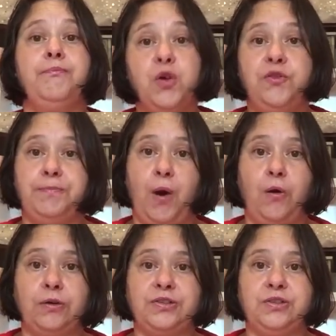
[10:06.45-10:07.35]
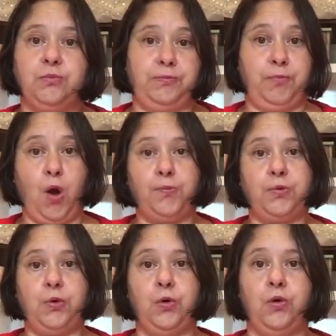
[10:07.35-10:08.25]
movie box with
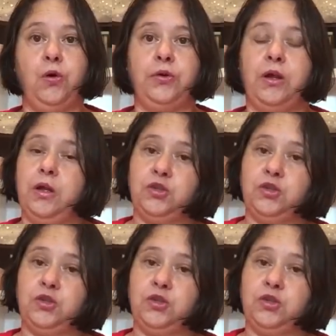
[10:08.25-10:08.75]
popcorn,